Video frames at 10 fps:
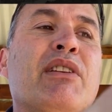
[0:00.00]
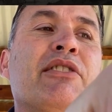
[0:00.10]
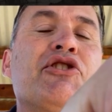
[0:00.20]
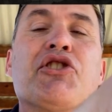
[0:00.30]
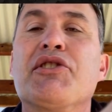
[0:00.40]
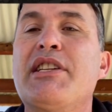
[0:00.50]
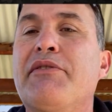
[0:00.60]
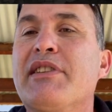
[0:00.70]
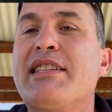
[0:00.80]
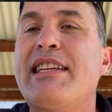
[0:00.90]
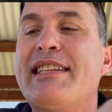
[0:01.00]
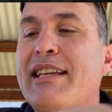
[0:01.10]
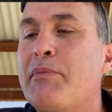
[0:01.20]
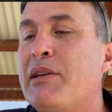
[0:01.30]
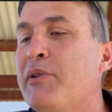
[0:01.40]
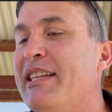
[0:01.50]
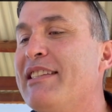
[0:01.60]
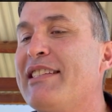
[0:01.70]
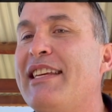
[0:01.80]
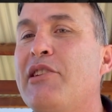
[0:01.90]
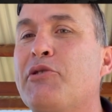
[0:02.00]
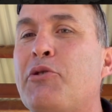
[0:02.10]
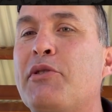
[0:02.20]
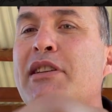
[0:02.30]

Jonty for seeing something we didn't see. He was talking